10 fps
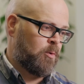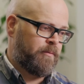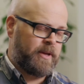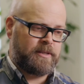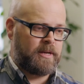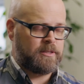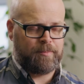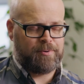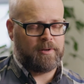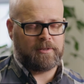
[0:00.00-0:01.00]
All of our
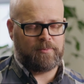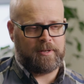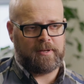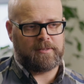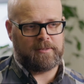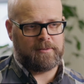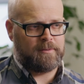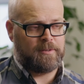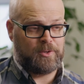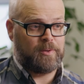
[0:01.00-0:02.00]
TASKA products, we like
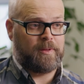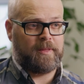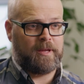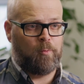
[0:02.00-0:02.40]
to ensure that they